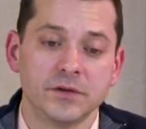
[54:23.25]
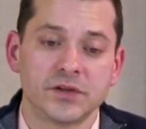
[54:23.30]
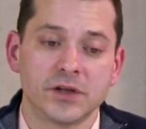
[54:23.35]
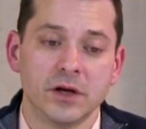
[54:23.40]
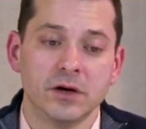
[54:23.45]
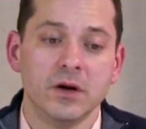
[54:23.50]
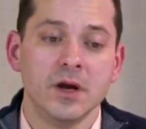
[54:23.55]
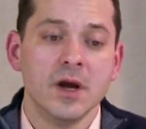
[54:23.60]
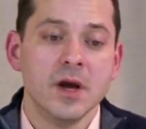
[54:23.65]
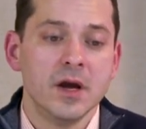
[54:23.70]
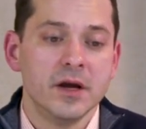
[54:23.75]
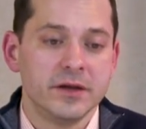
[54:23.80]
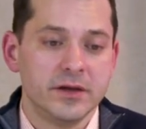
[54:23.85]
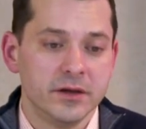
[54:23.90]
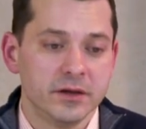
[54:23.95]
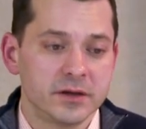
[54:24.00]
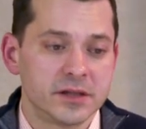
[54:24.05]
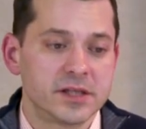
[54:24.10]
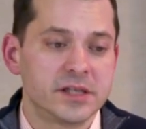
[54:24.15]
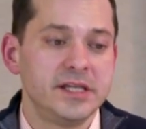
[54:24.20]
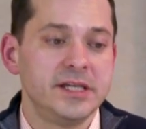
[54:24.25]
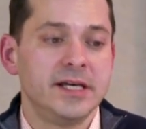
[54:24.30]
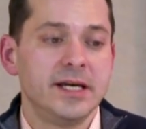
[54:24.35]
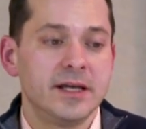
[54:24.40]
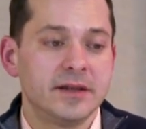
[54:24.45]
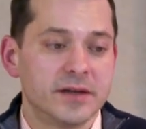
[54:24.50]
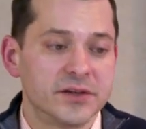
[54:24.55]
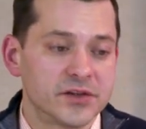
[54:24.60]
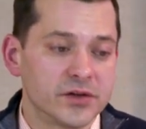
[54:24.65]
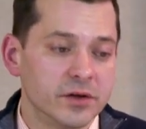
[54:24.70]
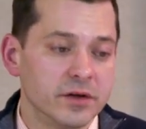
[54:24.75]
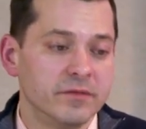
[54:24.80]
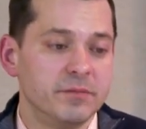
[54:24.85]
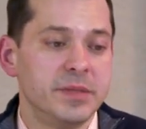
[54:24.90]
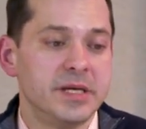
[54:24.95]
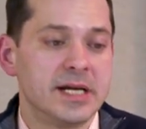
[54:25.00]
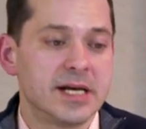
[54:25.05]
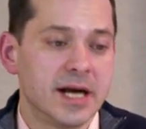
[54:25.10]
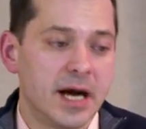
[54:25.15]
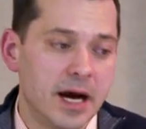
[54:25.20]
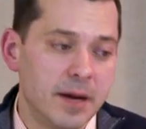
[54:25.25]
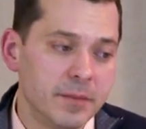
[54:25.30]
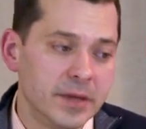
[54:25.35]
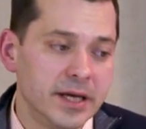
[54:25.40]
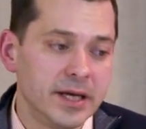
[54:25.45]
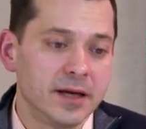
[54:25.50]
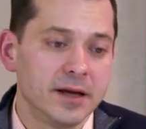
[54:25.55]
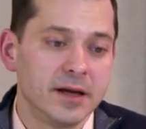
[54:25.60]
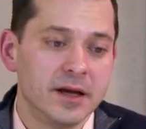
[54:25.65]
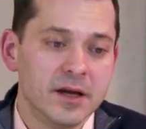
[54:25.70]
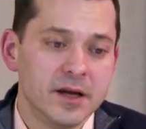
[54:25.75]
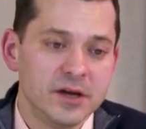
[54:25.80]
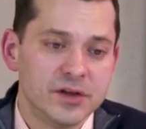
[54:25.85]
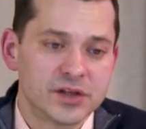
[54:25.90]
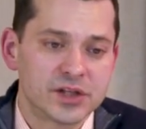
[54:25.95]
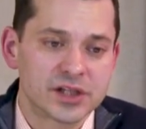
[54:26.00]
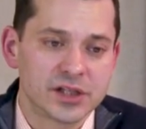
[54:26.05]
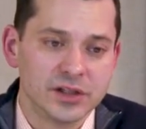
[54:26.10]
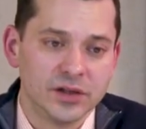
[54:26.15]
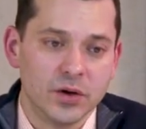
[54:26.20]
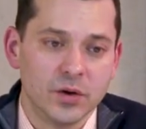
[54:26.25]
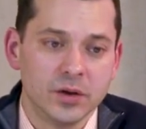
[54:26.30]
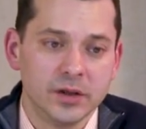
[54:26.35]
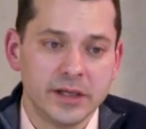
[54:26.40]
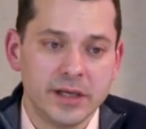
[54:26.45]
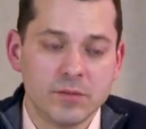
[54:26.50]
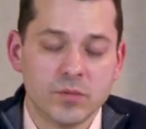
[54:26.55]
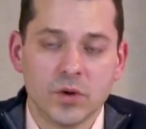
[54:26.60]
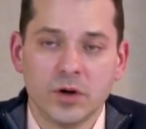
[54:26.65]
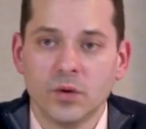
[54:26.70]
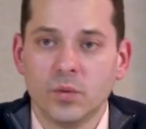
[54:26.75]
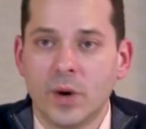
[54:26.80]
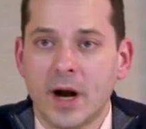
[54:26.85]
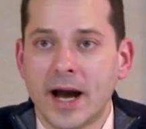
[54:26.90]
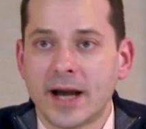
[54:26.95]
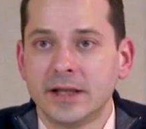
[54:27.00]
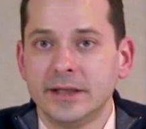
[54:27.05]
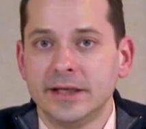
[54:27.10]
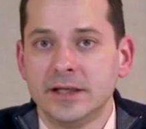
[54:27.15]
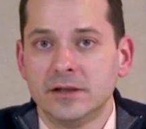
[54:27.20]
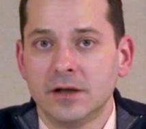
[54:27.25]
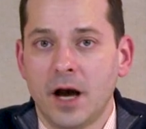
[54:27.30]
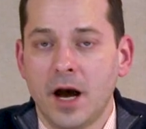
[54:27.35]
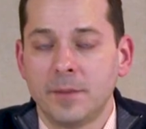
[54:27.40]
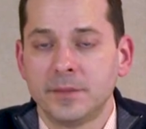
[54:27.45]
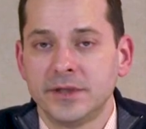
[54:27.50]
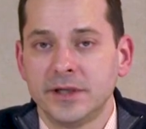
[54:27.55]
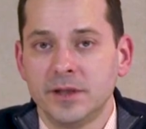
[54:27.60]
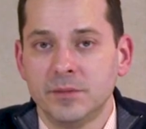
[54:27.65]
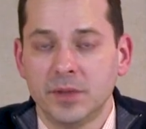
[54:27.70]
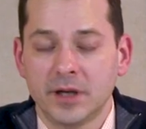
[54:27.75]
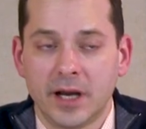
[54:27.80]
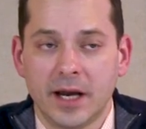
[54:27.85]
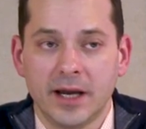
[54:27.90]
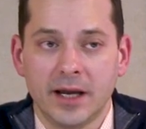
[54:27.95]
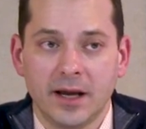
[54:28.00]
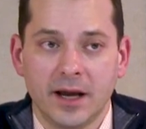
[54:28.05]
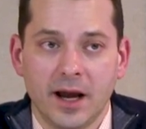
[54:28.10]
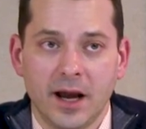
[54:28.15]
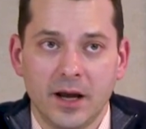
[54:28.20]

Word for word: So you're seeing this sort of becoming slowly more widely adopted, but I,